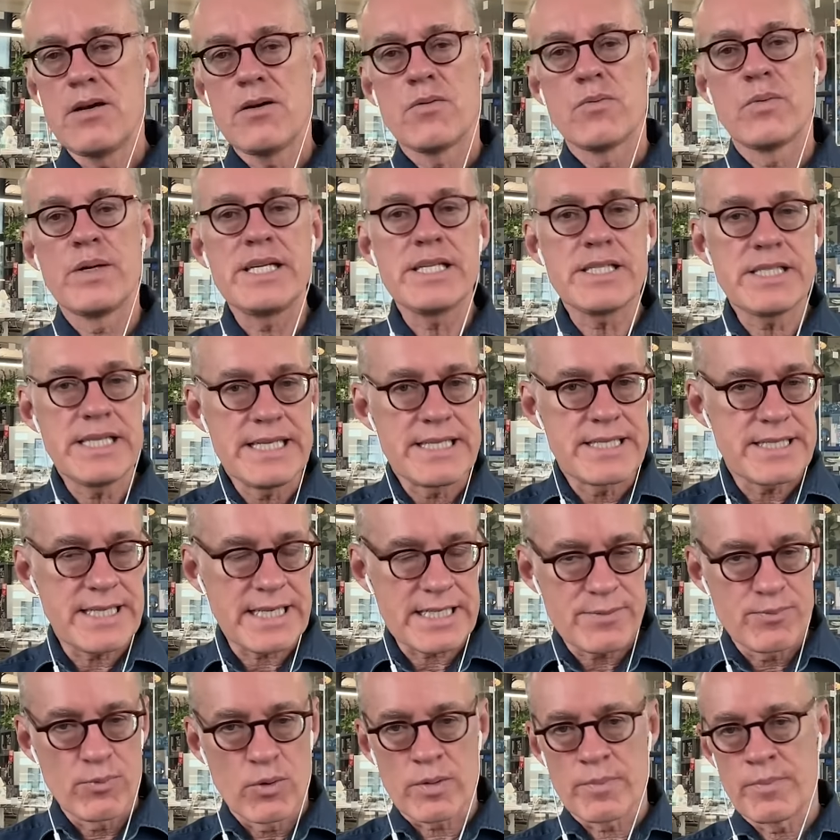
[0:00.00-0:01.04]
we just need
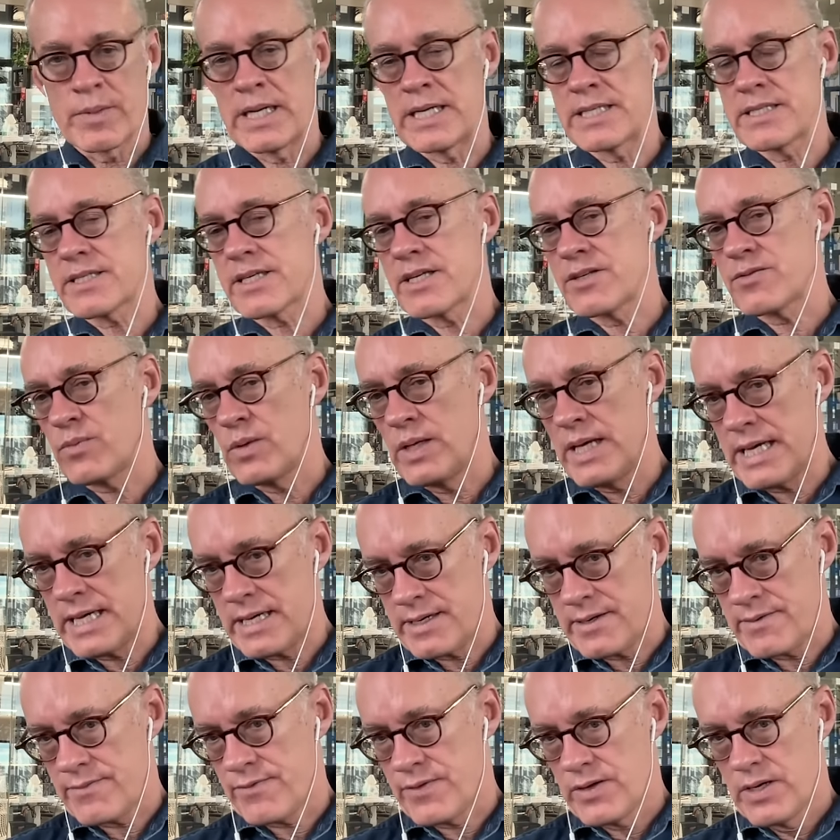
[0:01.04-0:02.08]
six more months because we'll
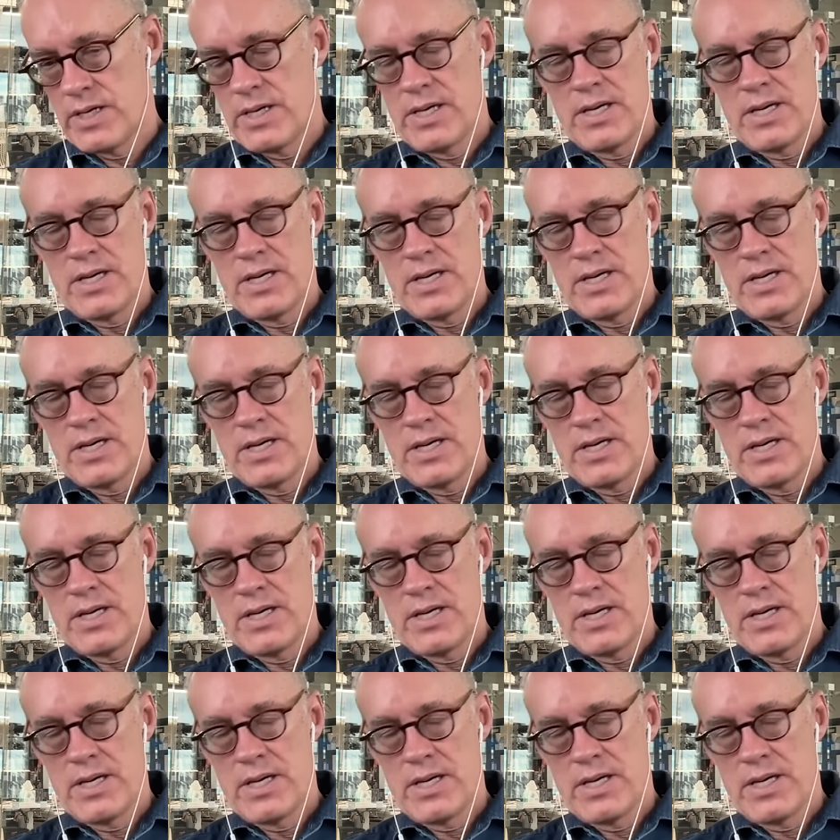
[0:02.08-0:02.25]
have